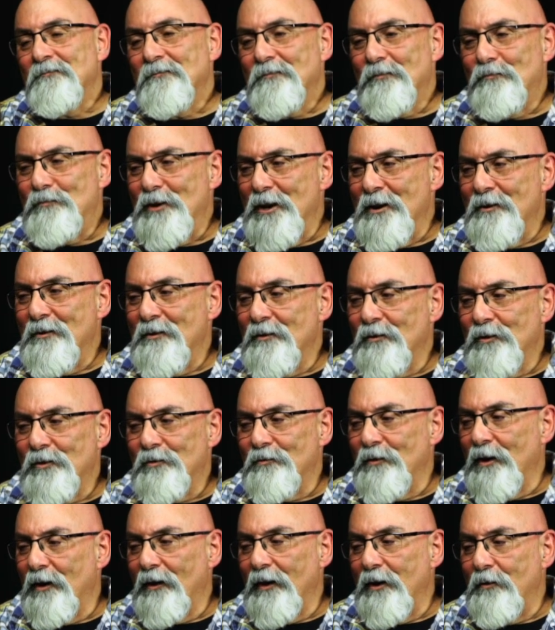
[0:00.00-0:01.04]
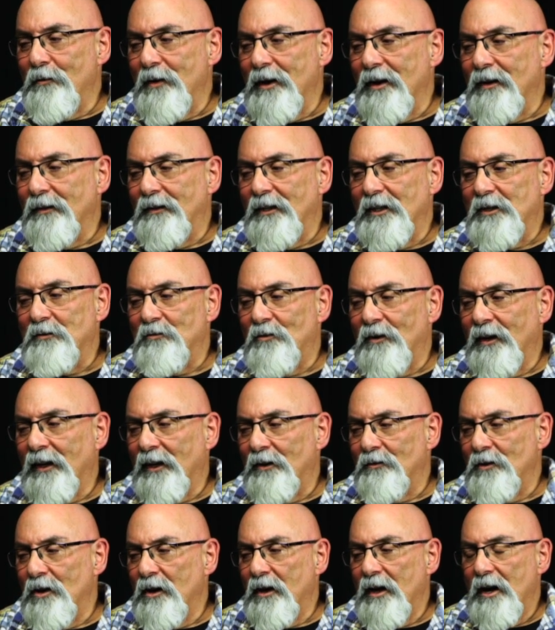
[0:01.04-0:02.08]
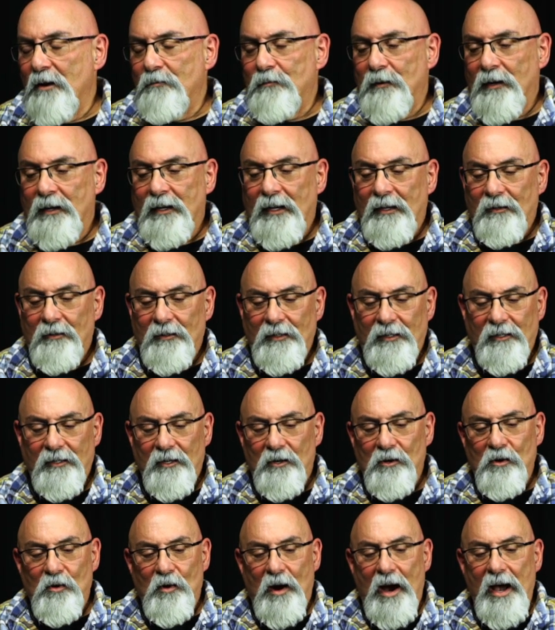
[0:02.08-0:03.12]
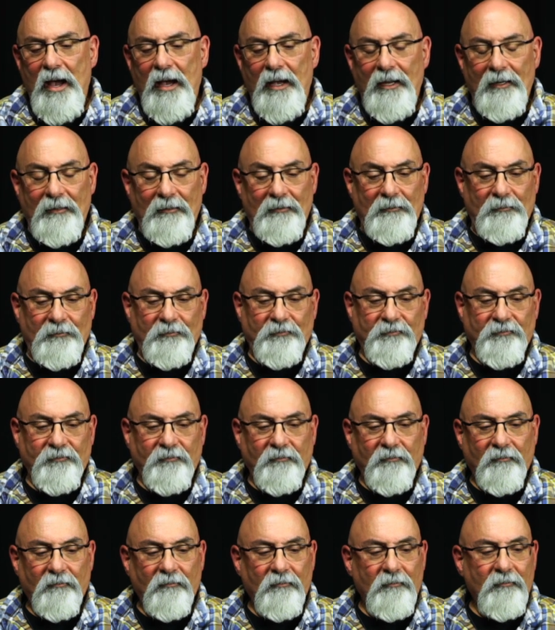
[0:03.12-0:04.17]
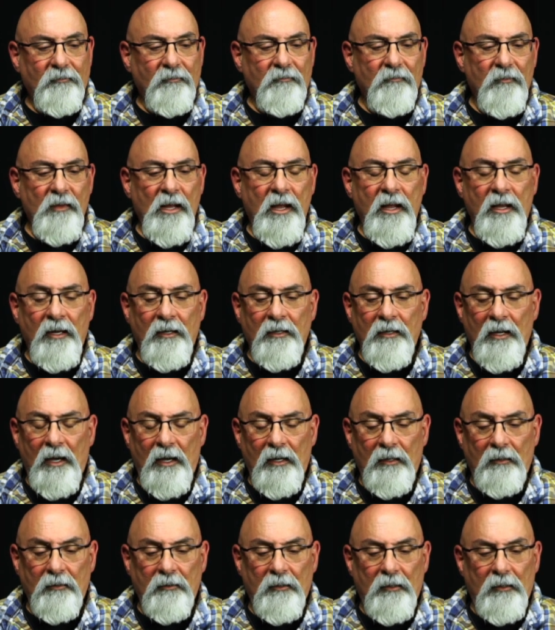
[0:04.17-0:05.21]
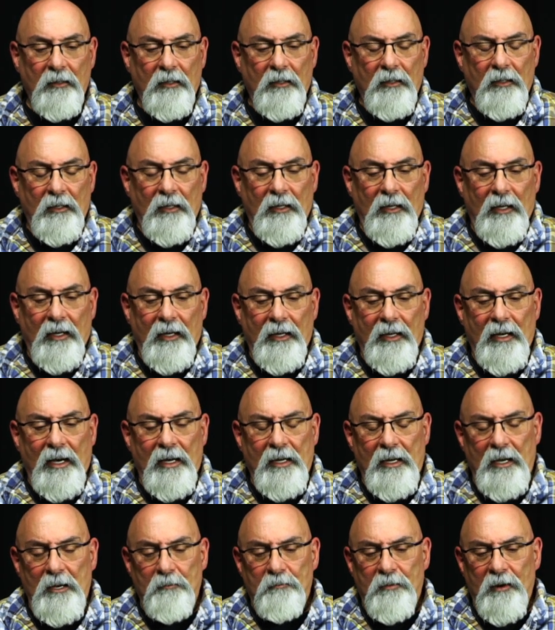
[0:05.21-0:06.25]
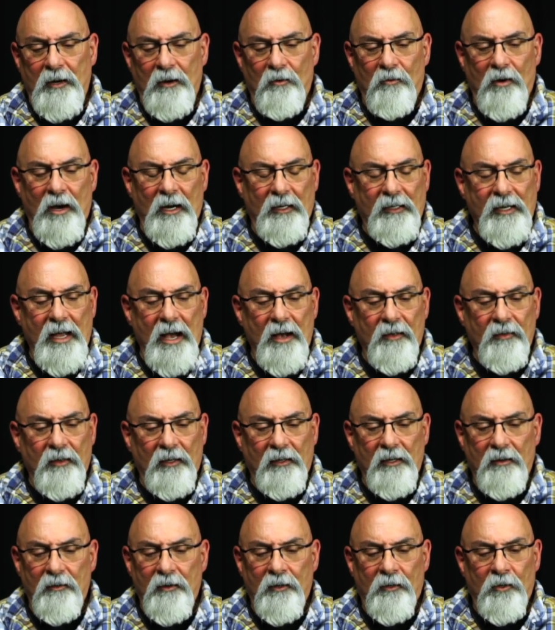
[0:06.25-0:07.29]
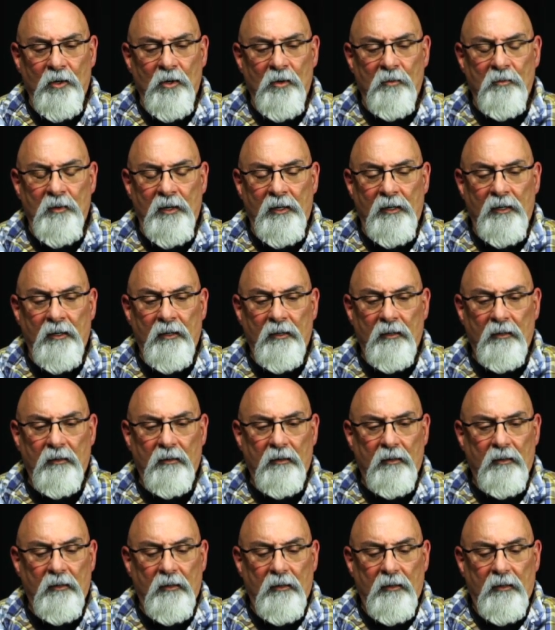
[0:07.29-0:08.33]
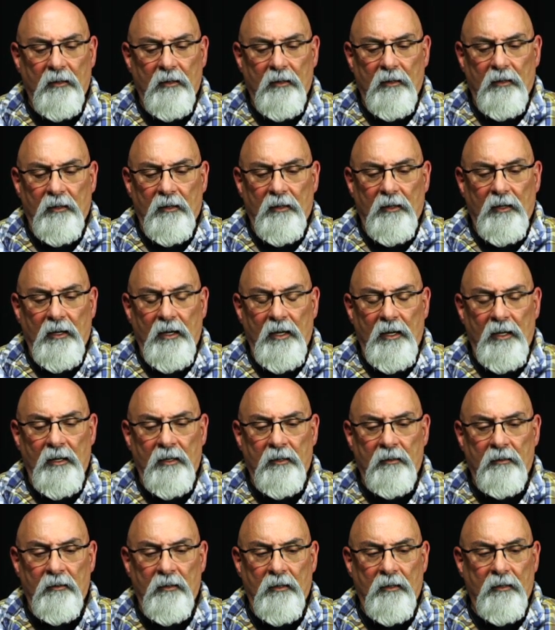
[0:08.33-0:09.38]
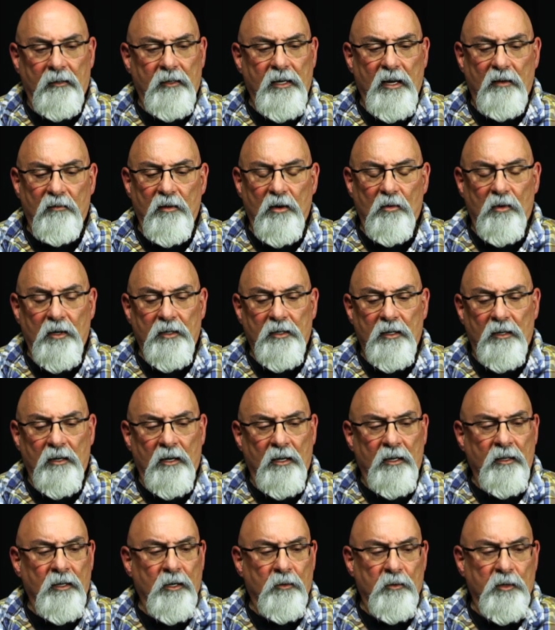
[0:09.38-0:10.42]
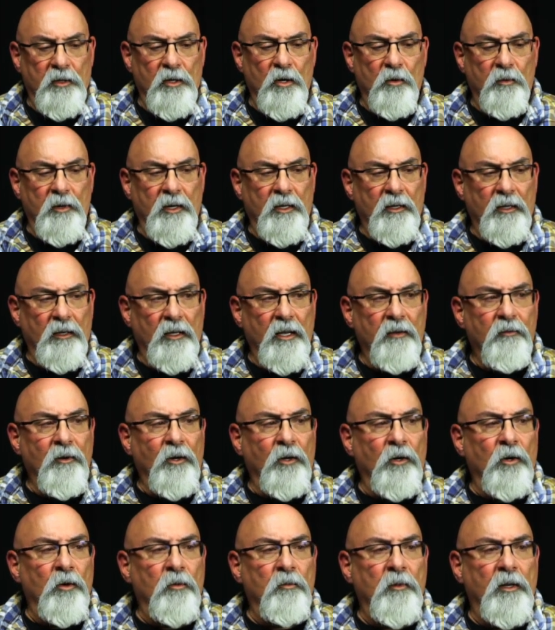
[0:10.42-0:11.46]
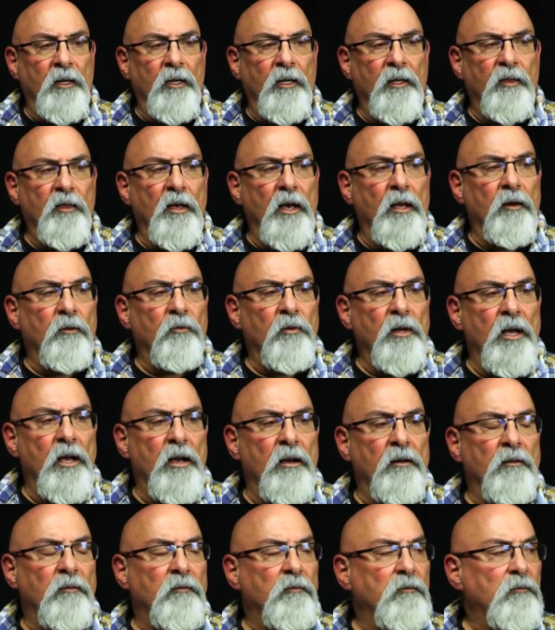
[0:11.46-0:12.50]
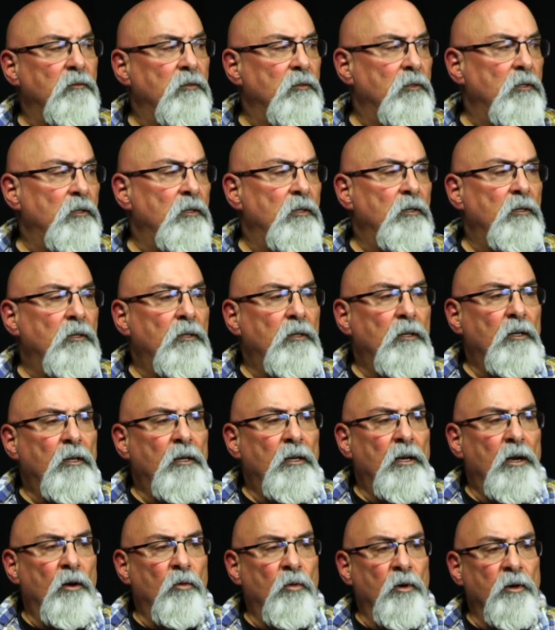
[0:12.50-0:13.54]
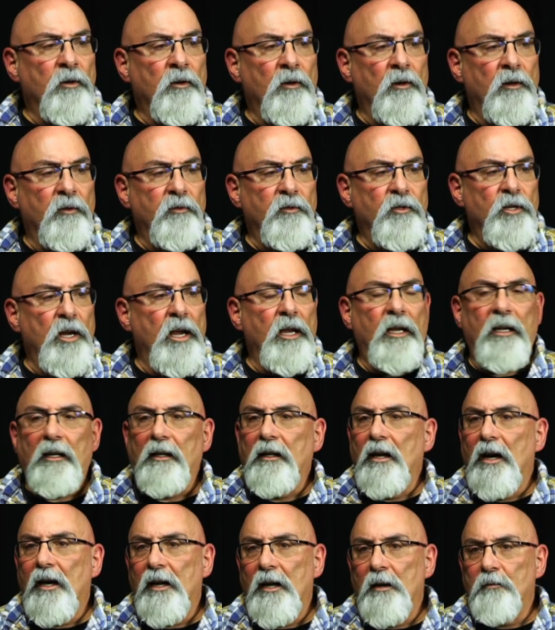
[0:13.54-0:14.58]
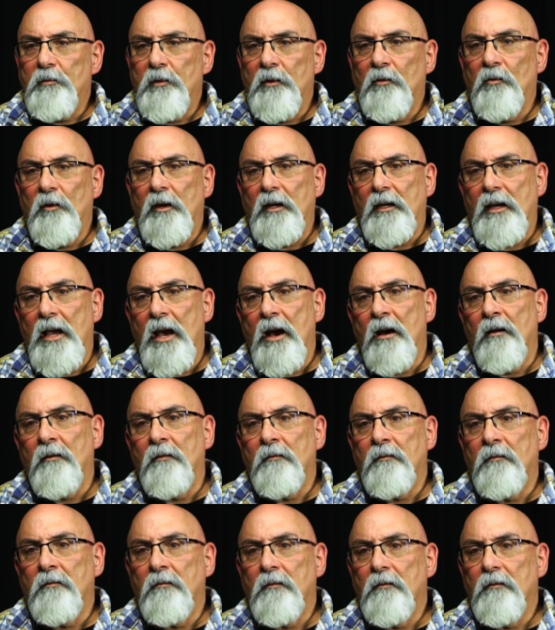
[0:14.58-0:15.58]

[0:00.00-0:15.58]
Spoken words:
But it was really weird this morning. I woke up and it was so quiet. And I got up and I walked out in the living room, and TV wasn't on. There was nobody in the living room. And I thought, wow, I wonder if Jake had got up and went down